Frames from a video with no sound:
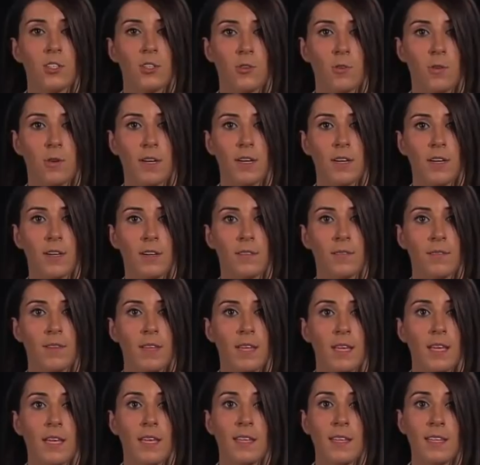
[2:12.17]
each quarter.
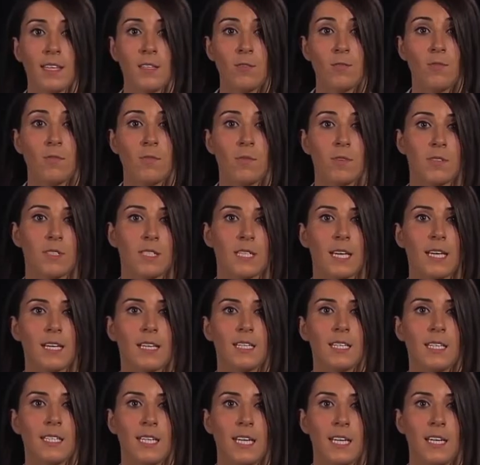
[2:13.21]
This will most
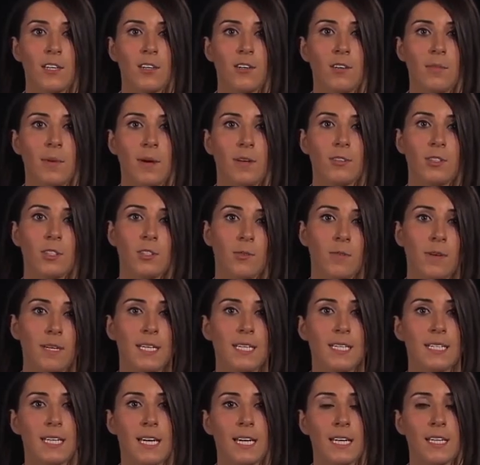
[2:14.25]
likely take you about
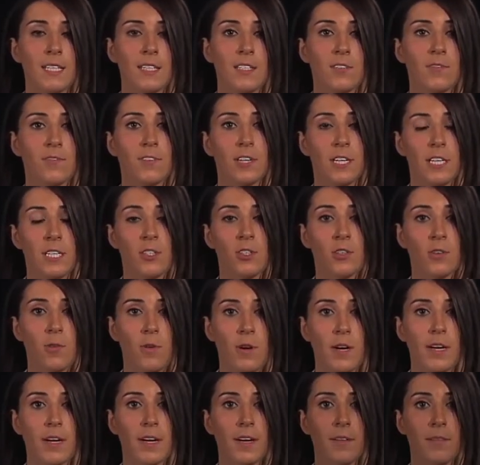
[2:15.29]
20 seconds for each
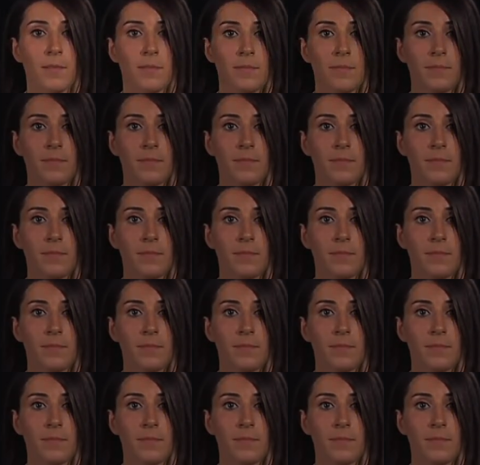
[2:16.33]
quarter.